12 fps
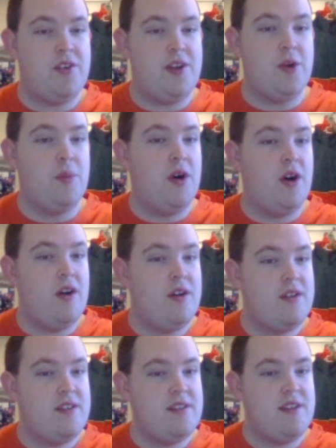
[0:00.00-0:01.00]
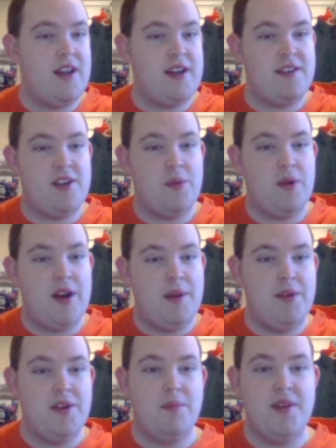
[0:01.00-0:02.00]
Stobart
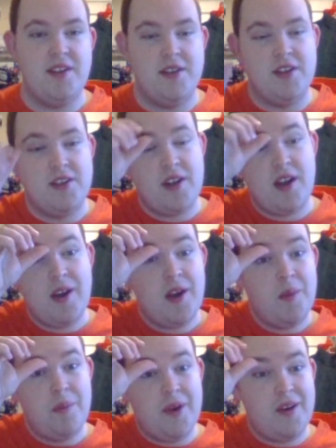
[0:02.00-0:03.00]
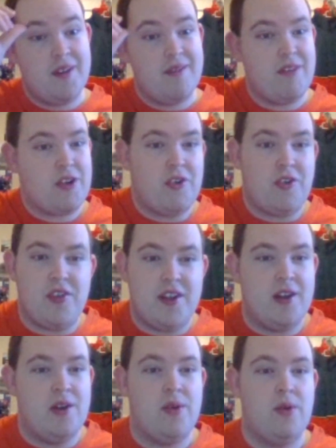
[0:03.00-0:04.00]
Limited business, but of course they
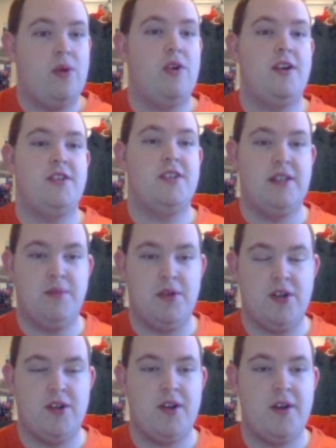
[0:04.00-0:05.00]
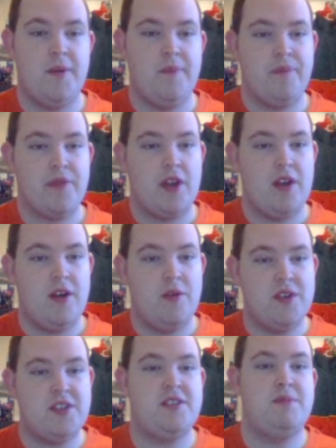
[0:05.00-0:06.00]
don't do haulage anymore,
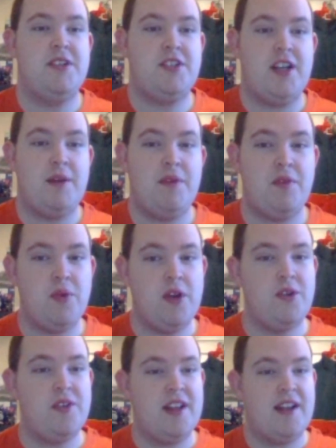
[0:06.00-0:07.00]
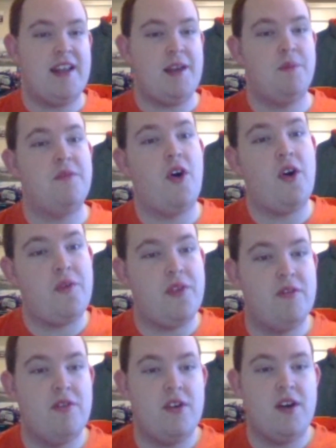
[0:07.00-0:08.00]
which is a bit shame if we lose that name off the